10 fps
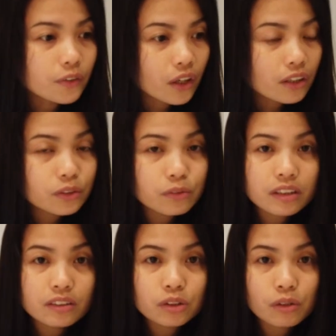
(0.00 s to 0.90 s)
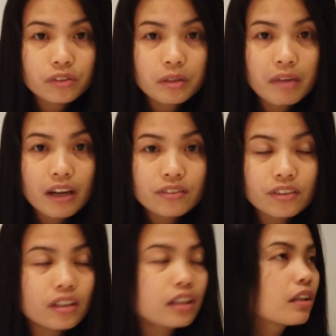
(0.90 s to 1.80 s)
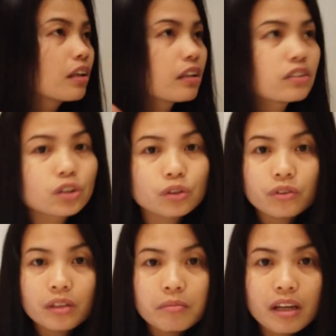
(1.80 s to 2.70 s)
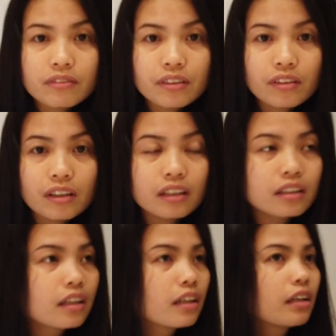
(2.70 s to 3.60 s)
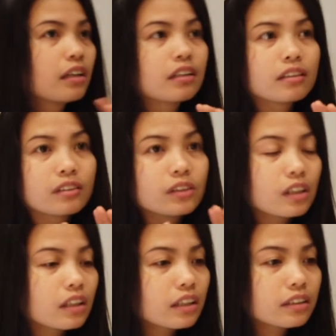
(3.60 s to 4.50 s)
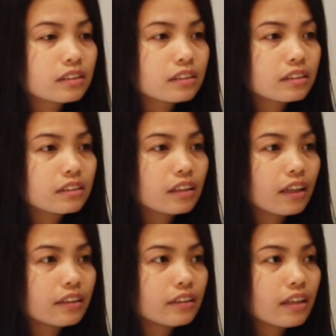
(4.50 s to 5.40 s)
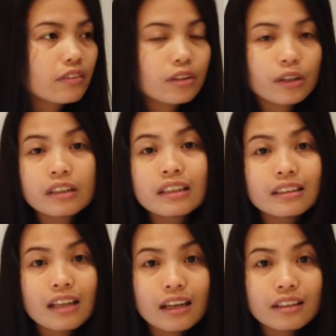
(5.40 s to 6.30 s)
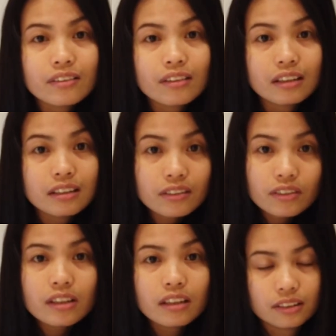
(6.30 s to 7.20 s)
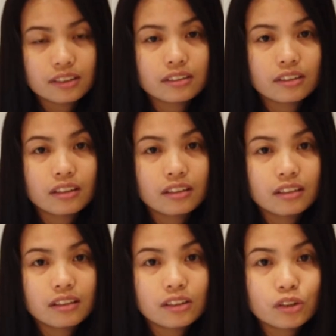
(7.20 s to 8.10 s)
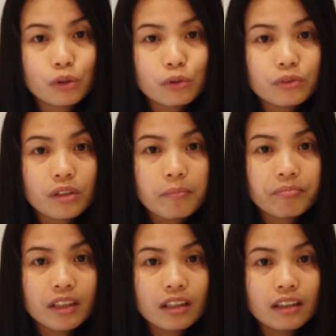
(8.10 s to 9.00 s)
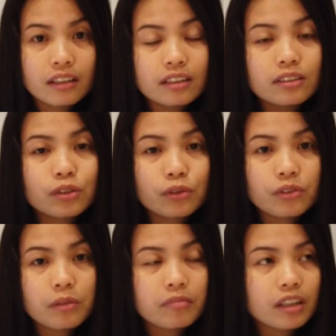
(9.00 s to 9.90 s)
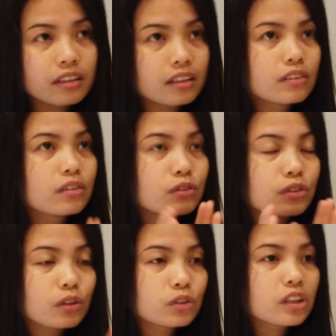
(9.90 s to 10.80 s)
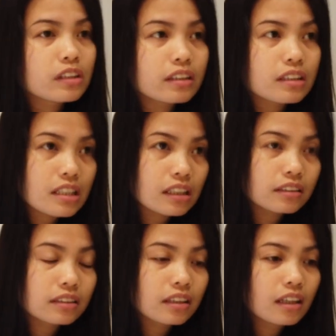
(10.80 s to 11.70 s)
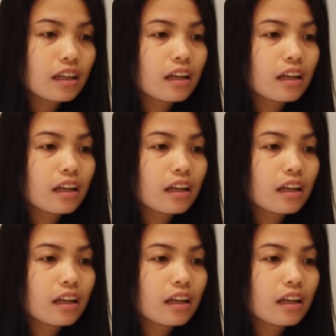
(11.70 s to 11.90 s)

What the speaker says: God already told them everything. God showed them everything. God never hid anything. Even this, he told them. He told them that thou shalt not eat.